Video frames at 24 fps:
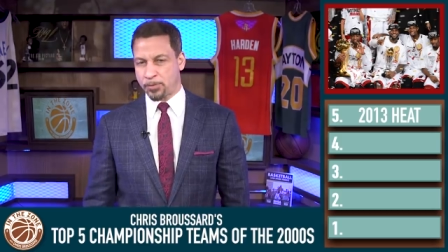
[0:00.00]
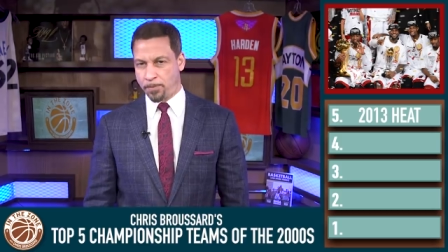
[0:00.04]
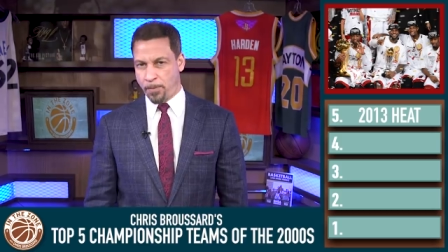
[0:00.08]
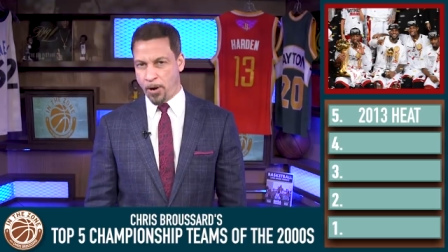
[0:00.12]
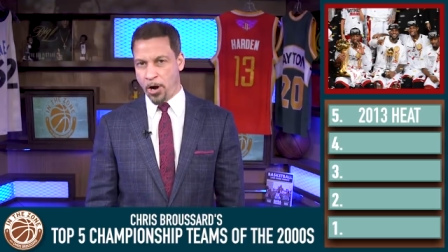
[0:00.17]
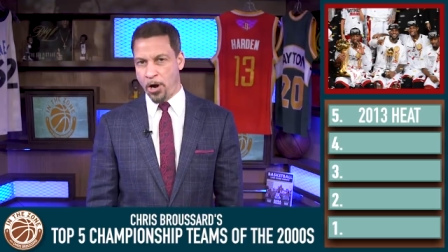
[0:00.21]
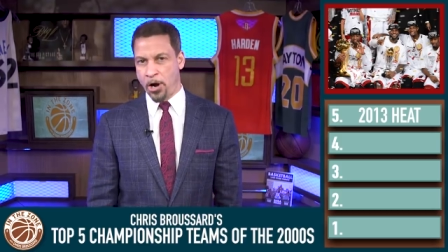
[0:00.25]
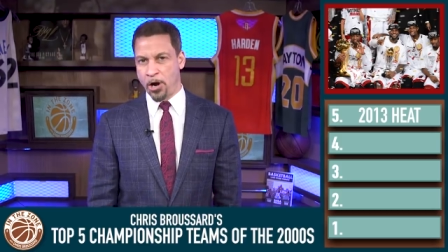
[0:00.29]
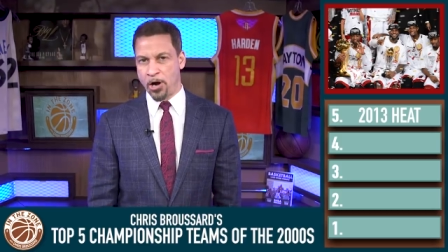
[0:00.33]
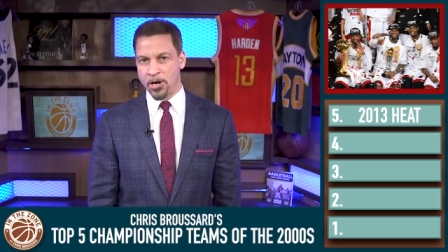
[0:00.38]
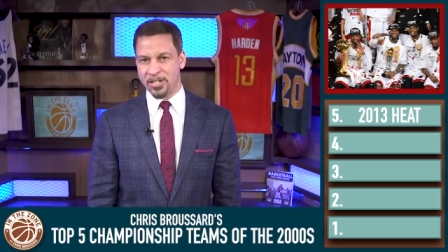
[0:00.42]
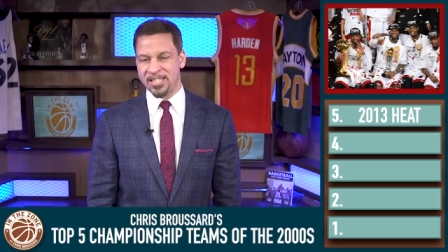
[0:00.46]

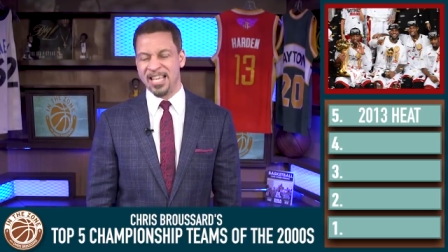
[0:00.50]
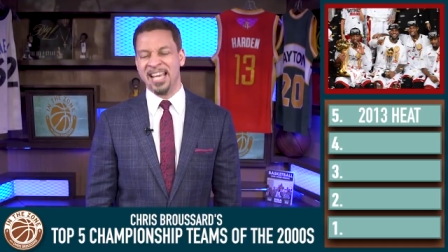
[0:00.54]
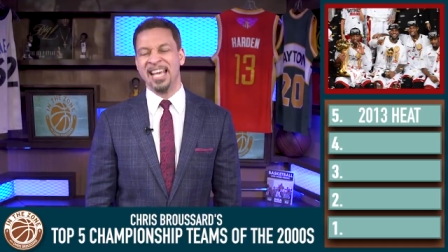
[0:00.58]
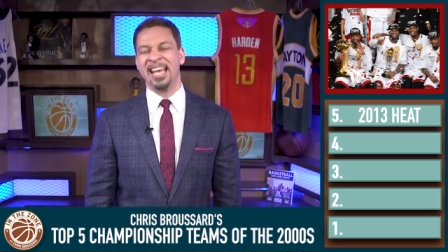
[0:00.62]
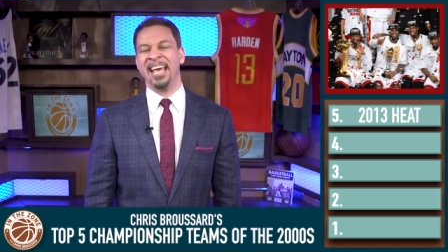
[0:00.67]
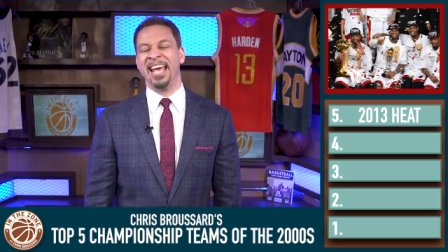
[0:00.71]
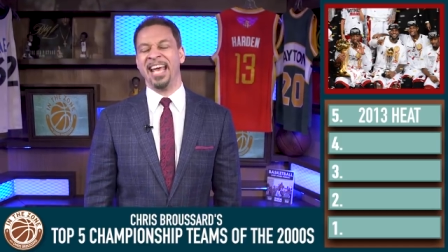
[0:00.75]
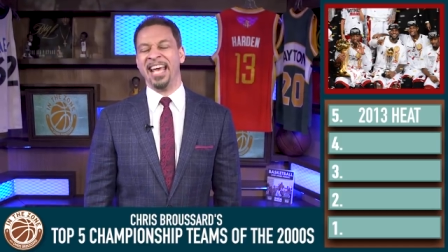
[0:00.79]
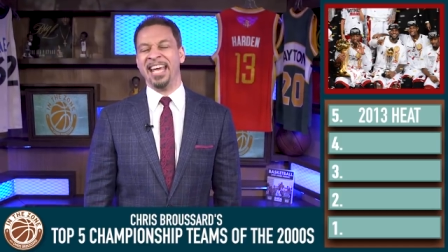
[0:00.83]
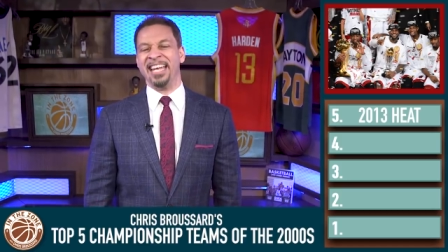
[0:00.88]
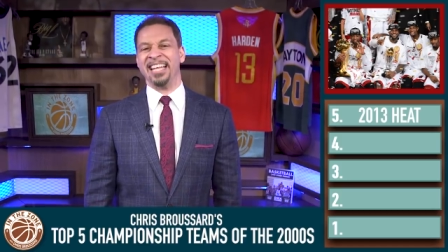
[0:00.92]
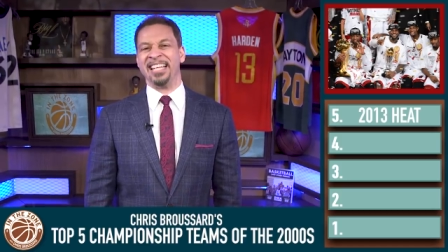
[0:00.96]
Spurs
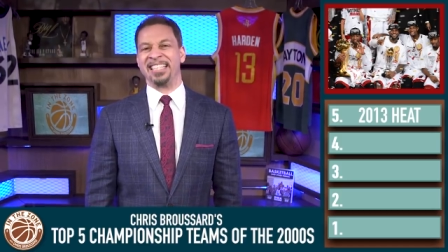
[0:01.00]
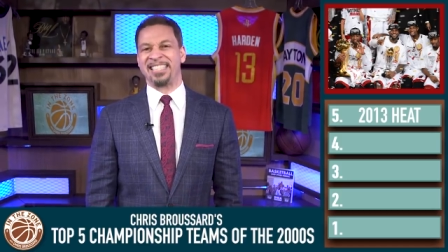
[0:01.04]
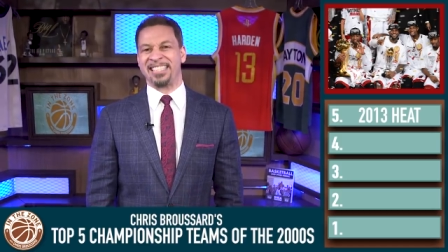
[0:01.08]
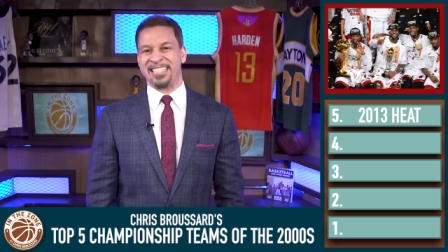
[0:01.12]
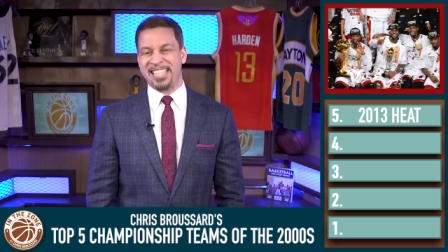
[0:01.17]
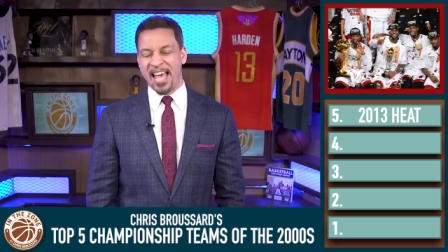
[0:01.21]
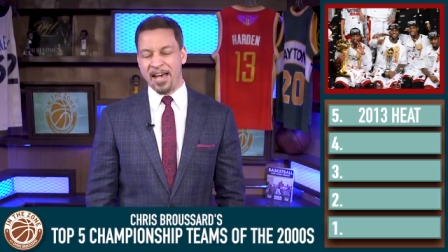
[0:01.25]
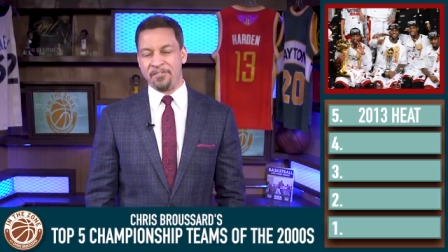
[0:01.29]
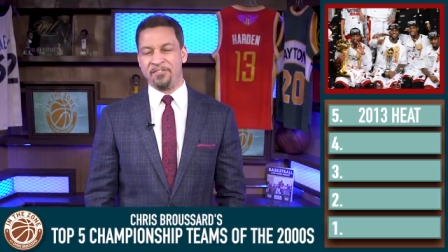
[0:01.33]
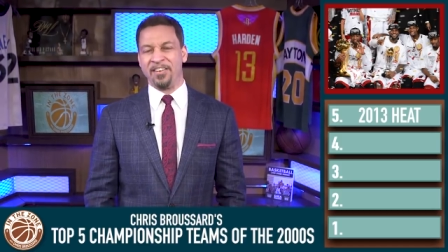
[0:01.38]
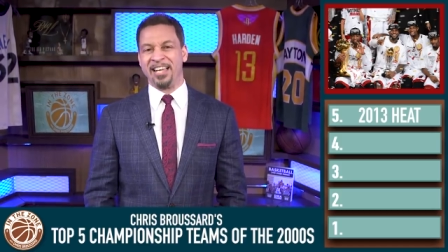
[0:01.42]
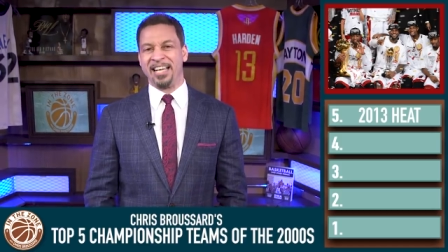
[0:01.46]
in the
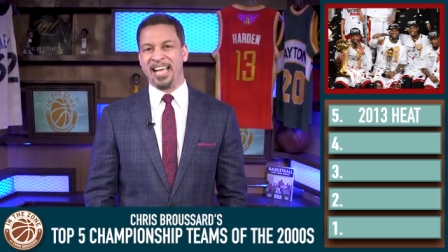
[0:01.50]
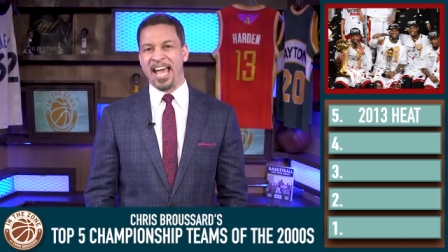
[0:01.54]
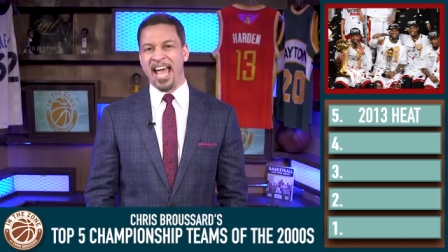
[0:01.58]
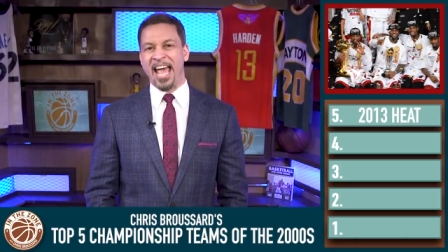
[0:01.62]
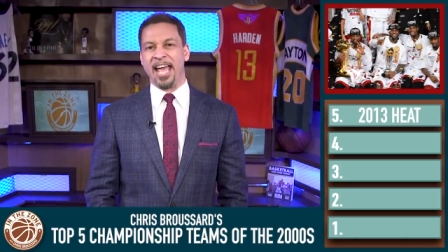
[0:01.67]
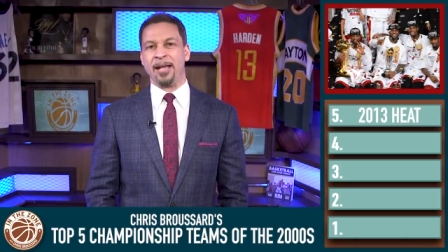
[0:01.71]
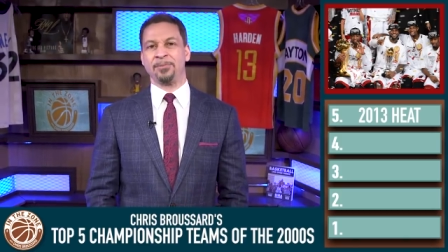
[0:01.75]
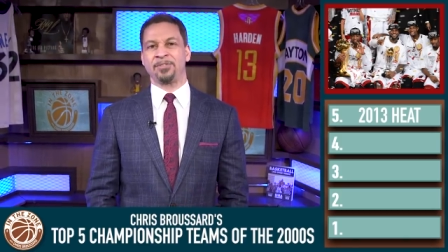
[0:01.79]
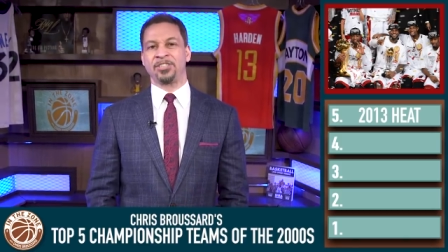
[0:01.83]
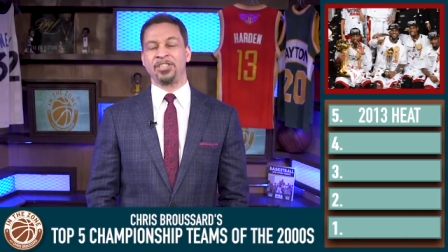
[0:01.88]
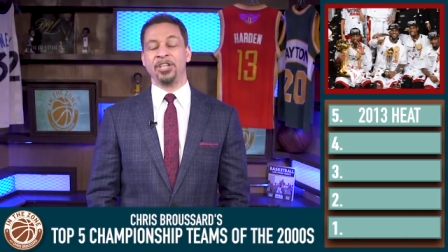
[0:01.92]
seven game